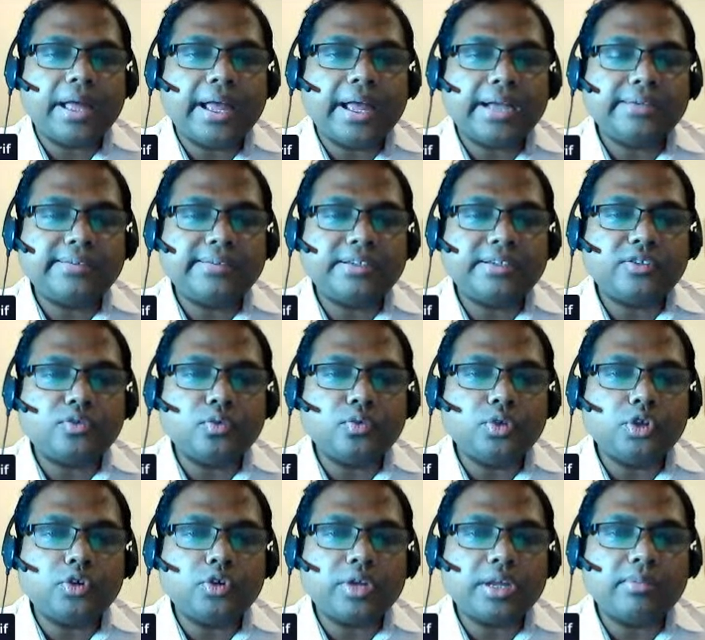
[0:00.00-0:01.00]
access to
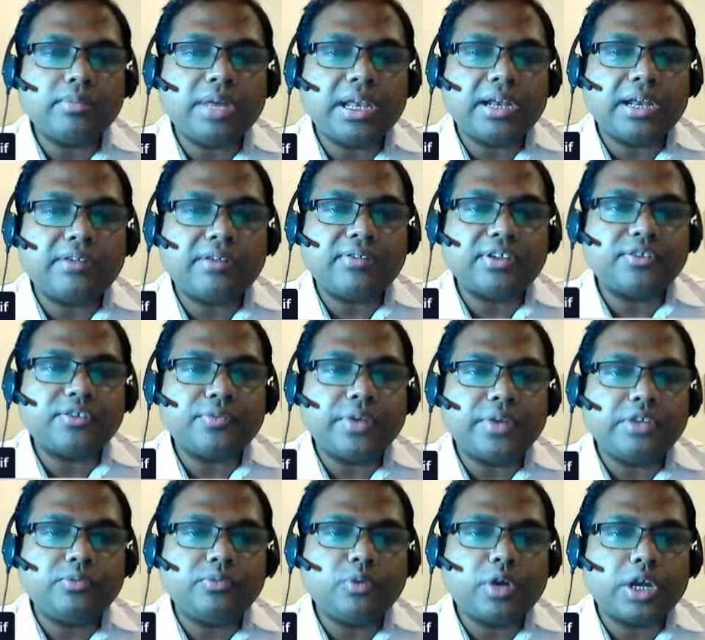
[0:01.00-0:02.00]
your email address,
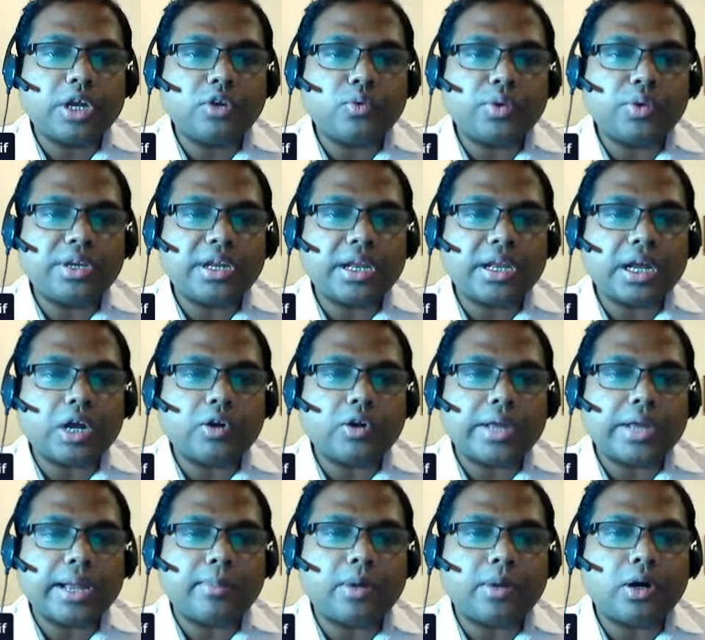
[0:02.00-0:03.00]
Facebook and Twitter
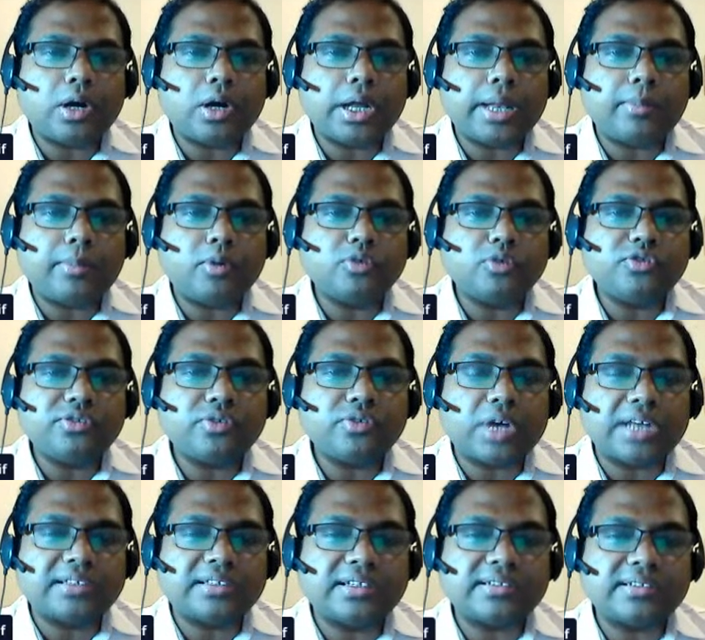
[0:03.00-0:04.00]
account amongst
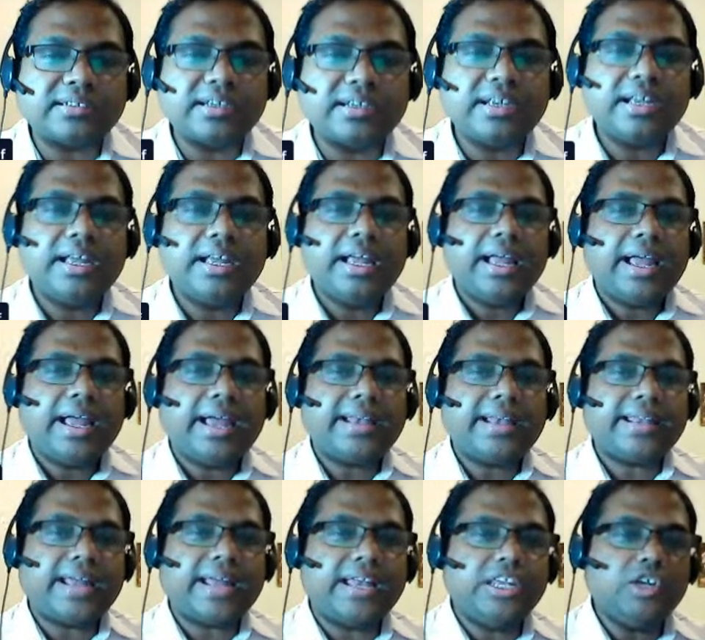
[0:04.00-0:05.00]
others,
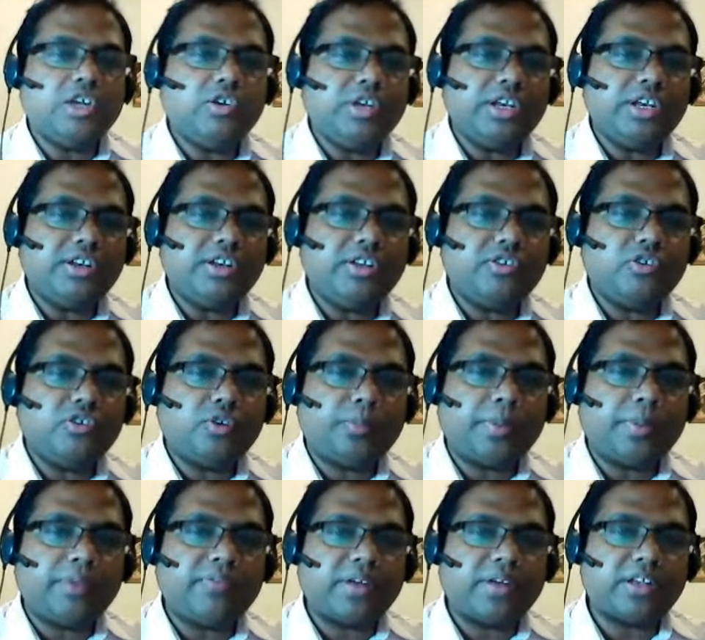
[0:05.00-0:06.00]
and can utilize your
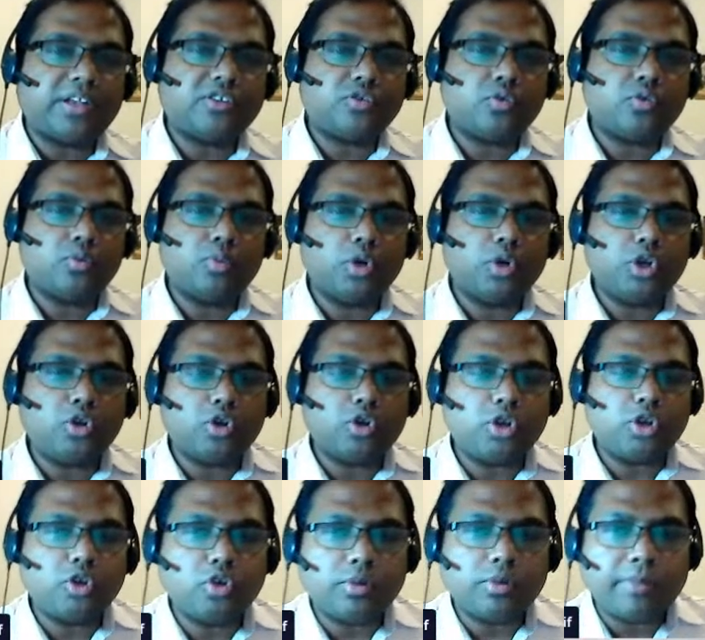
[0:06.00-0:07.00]
preference to monitor
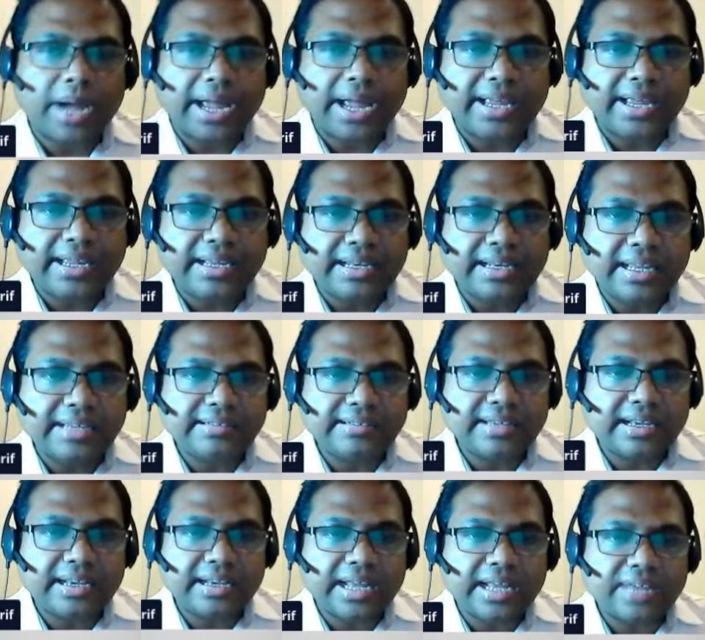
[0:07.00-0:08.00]
your buying,
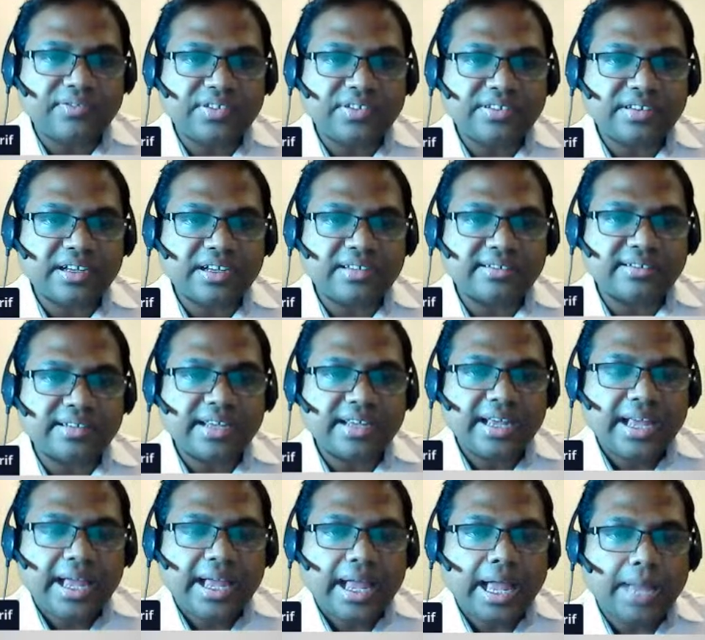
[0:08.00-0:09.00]
leisure, lifestyles,
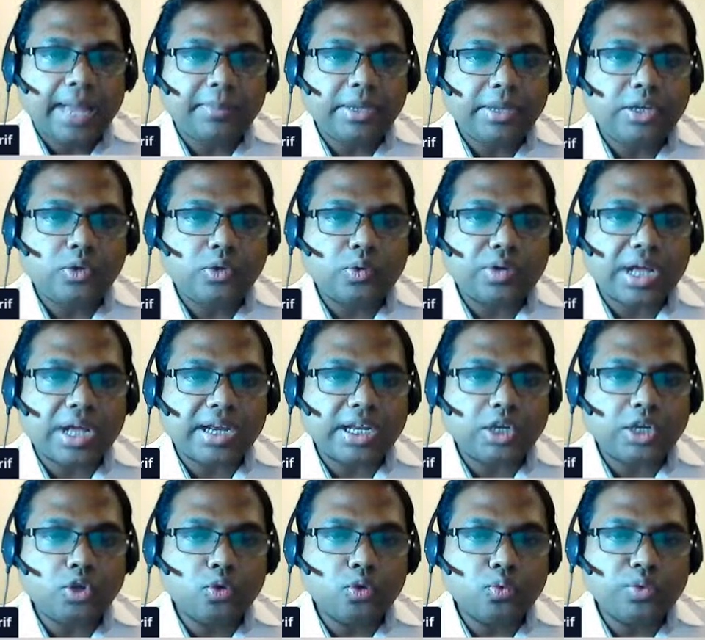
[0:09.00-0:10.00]
habit to
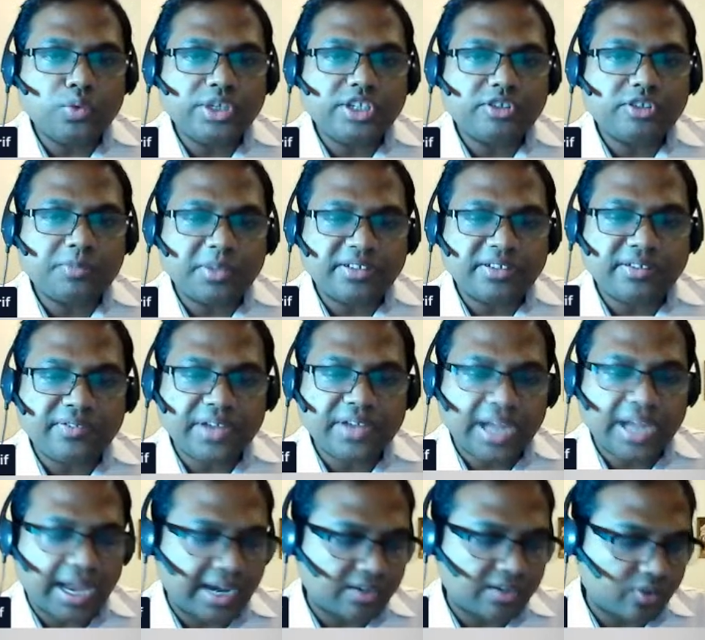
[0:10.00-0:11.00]
target you with
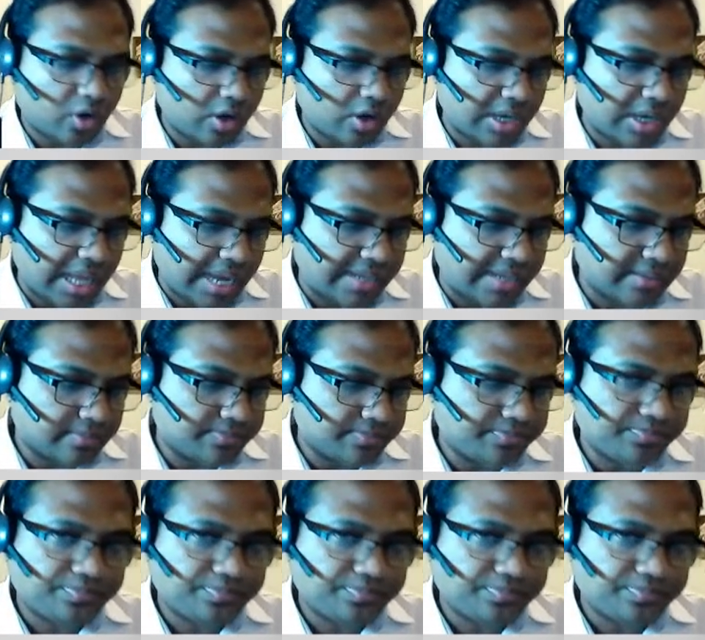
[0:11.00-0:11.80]
specific ads online.